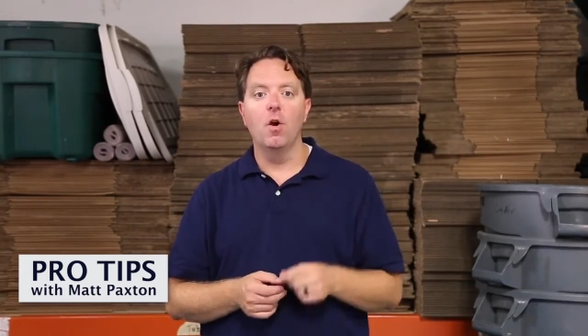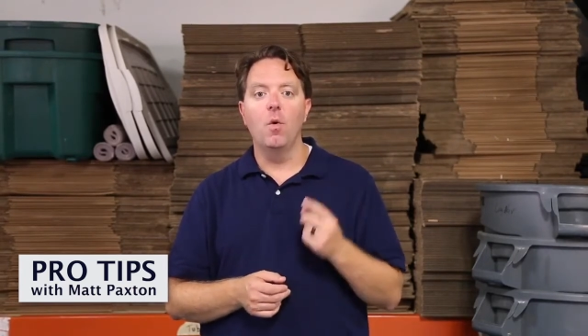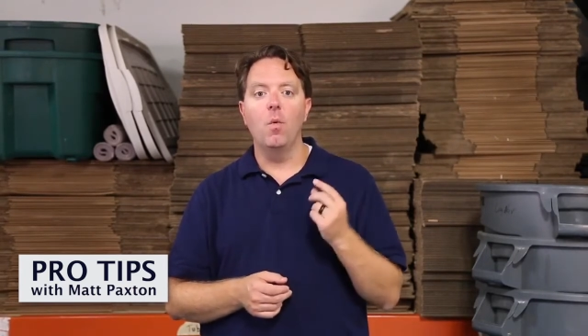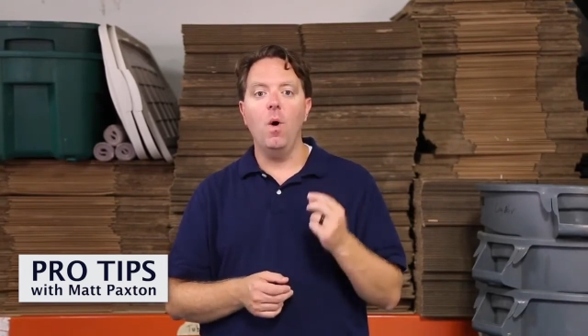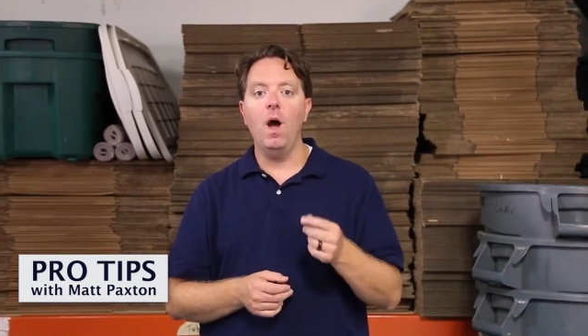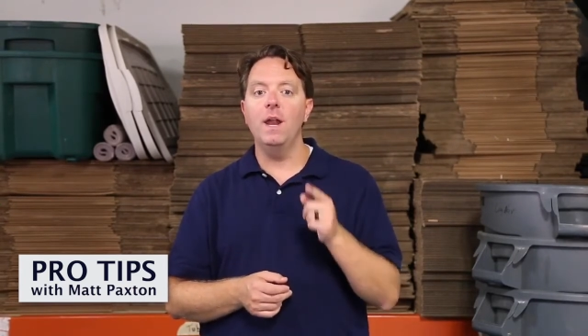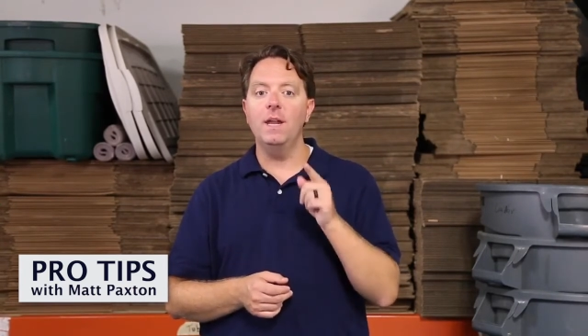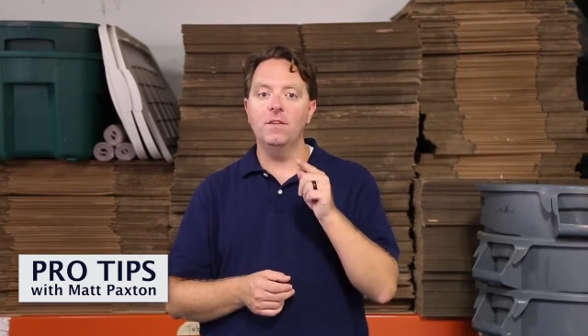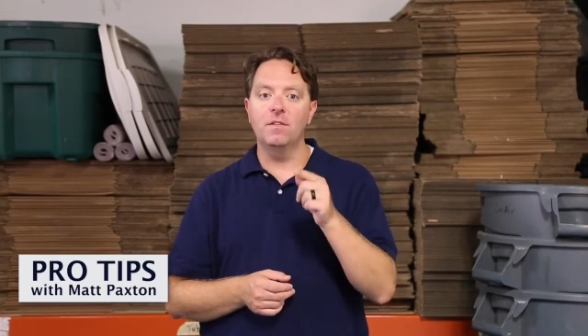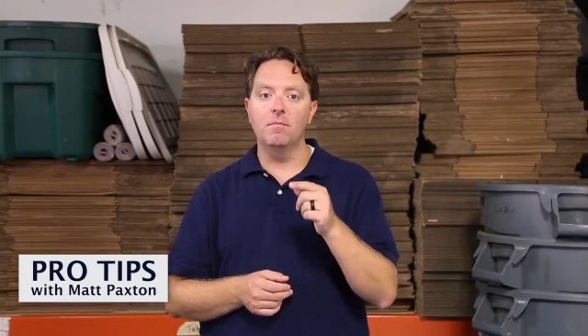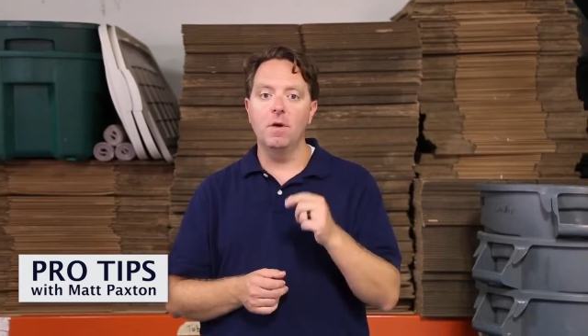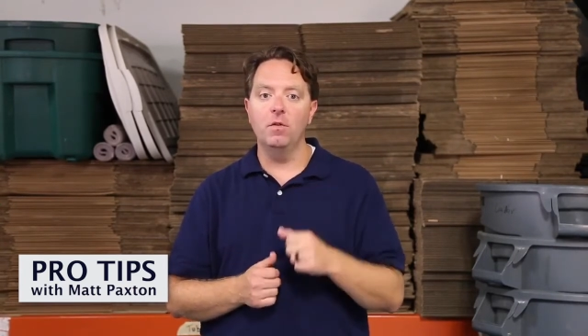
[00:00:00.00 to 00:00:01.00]
One
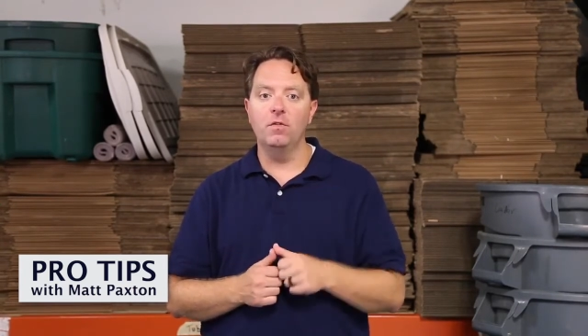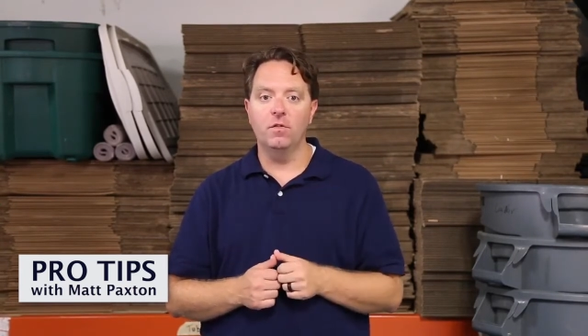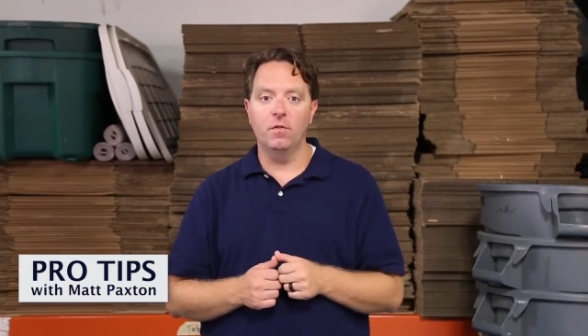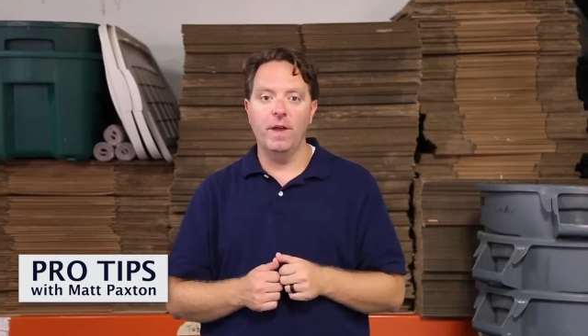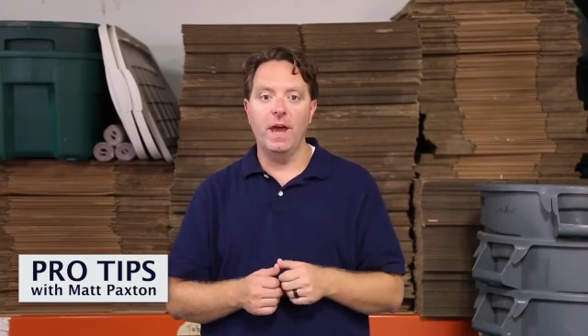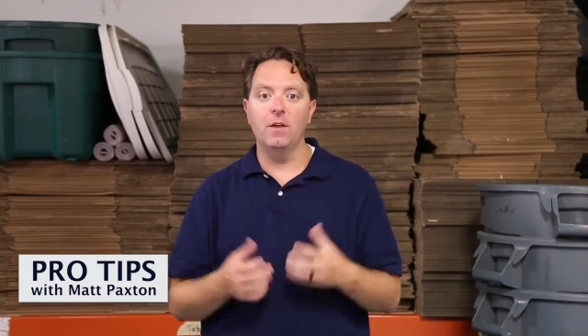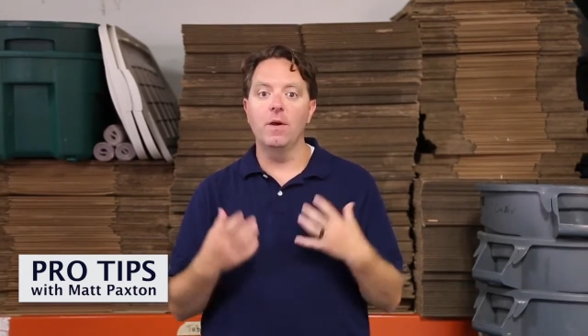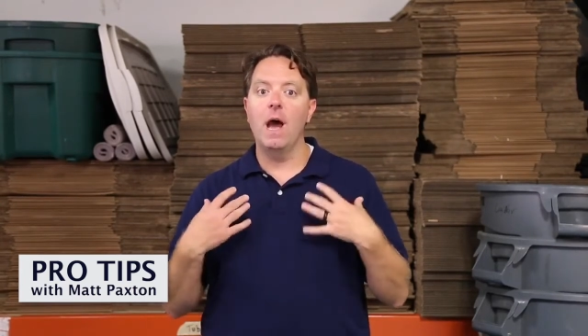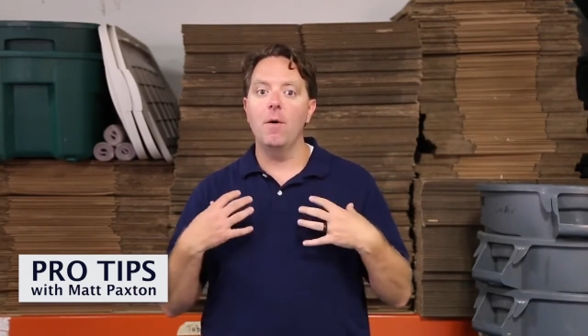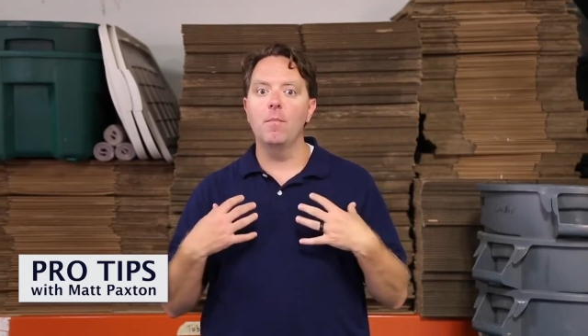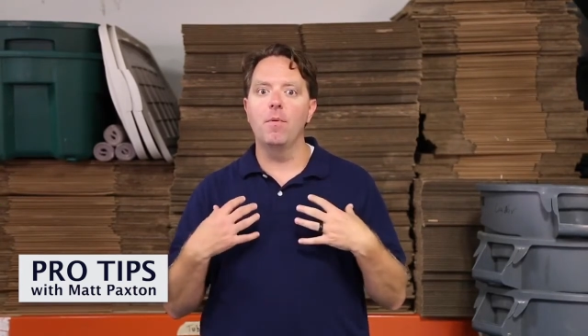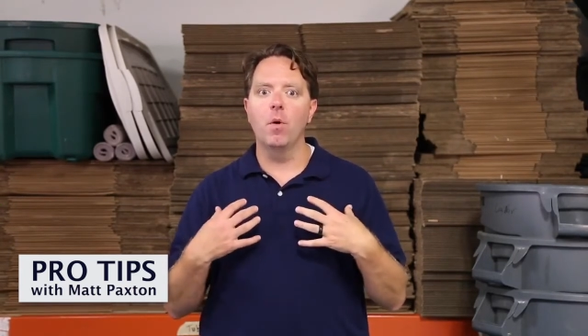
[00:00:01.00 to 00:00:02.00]
is emotional value,
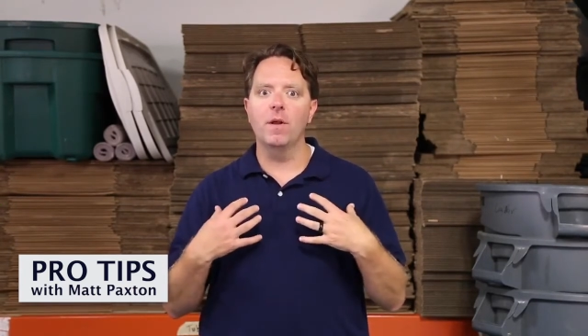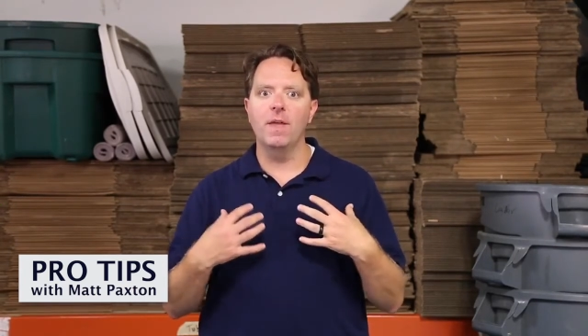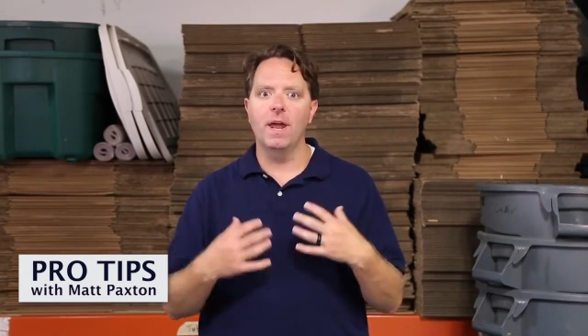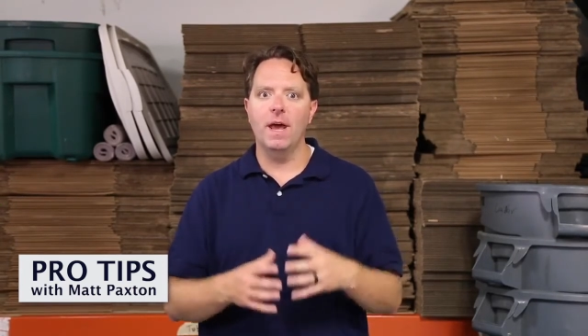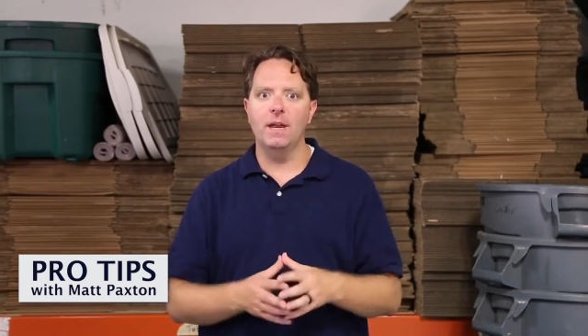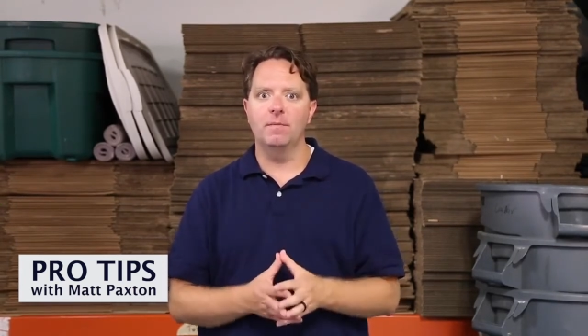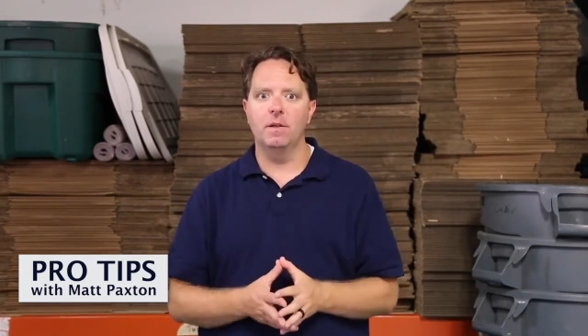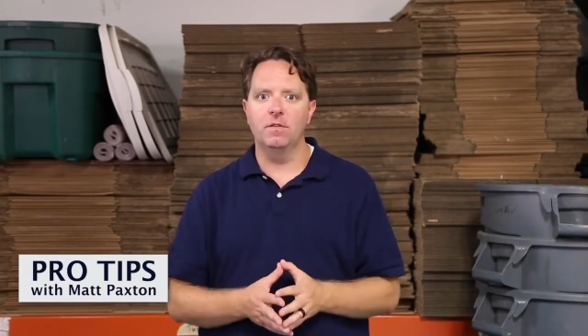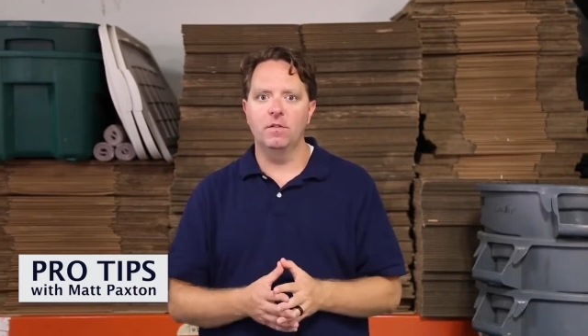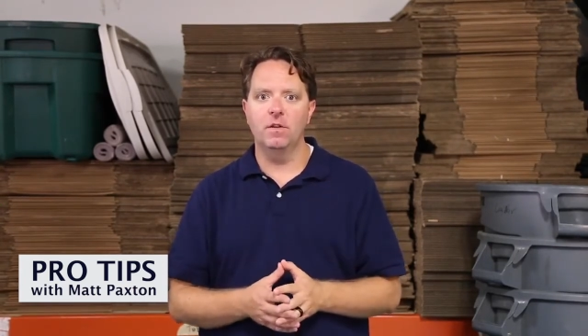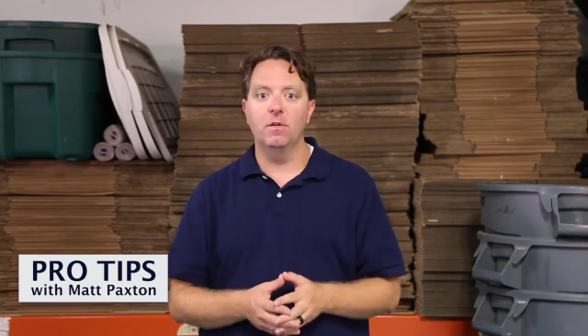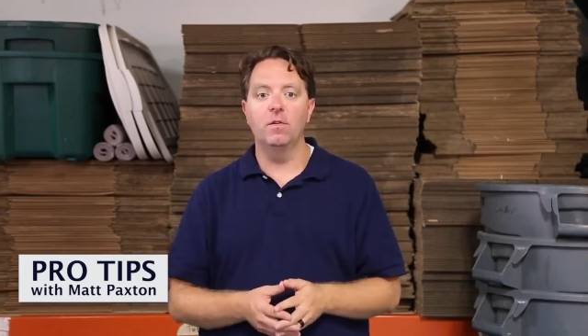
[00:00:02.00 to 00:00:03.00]
how important that item is
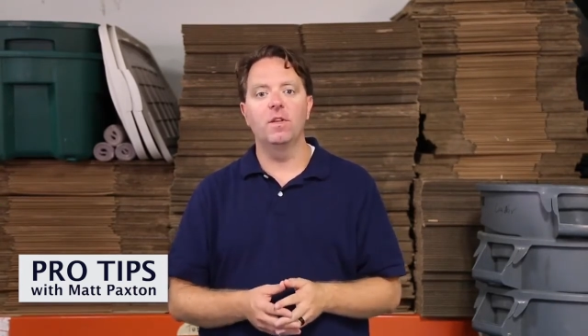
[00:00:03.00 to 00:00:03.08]
to you.